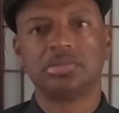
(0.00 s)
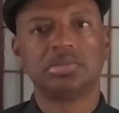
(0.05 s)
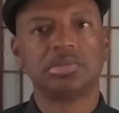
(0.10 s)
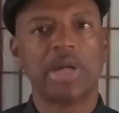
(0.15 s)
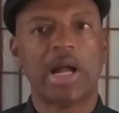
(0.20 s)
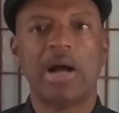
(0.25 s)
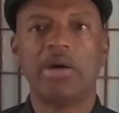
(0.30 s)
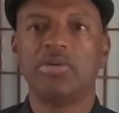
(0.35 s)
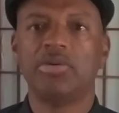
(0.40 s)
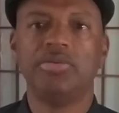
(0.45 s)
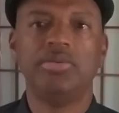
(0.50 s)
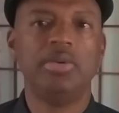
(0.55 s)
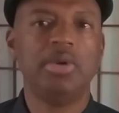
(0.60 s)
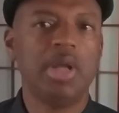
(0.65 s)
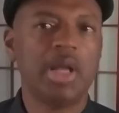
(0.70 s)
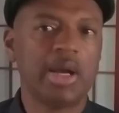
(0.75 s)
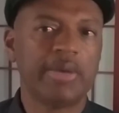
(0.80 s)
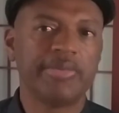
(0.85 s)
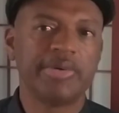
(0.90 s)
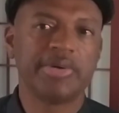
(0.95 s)
I will
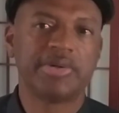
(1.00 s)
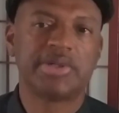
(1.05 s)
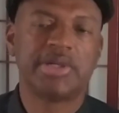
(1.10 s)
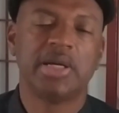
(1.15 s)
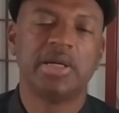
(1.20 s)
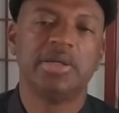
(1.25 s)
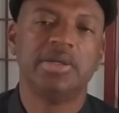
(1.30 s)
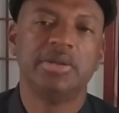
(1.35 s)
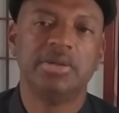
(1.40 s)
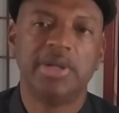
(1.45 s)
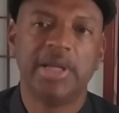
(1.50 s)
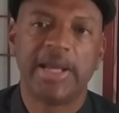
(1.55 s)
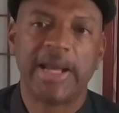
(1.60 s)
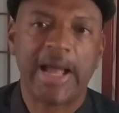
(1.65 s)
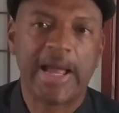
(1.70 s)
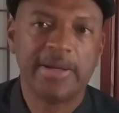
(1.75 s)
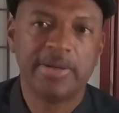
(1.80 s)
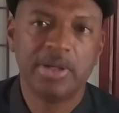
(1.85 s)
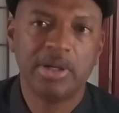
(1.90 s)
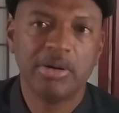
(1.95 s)
never tell you that
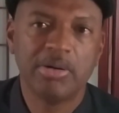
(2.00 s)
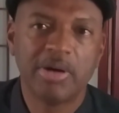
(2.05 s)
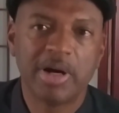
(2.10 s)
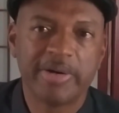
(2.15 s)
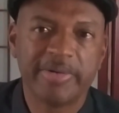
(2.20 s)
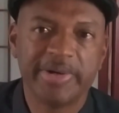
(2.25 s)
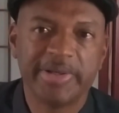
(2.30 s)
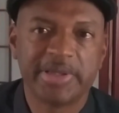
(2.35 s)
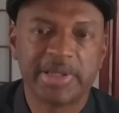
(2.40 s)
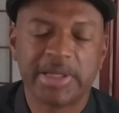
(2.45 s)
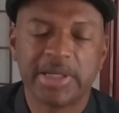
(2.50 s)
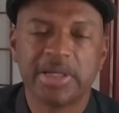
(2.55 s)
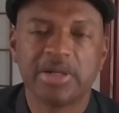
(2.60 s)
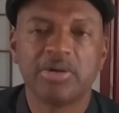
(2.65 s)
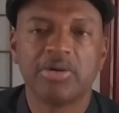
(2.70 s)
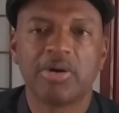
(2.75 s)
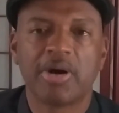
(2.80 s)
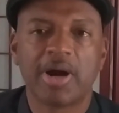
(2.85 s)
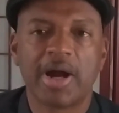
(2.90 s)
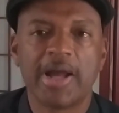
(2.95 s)
I know everything
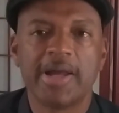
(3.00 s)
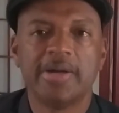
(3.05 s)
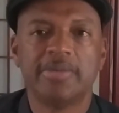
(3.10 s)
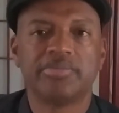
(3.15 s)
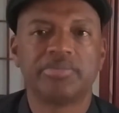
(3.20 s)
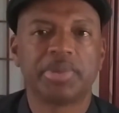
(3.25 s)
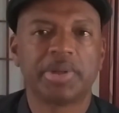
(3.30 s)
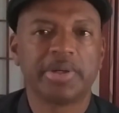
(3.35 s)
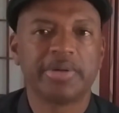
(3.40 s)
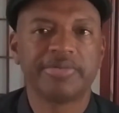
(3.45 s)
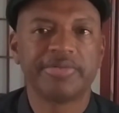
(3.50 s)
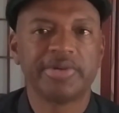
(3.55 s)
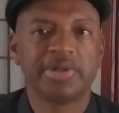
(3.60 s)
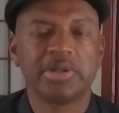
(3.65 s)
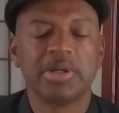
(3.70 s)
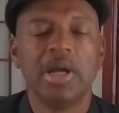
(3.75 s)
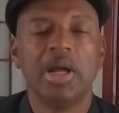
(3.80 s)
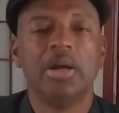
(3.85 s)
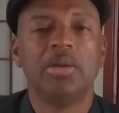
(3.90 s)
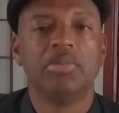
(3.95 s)
or I am perfect,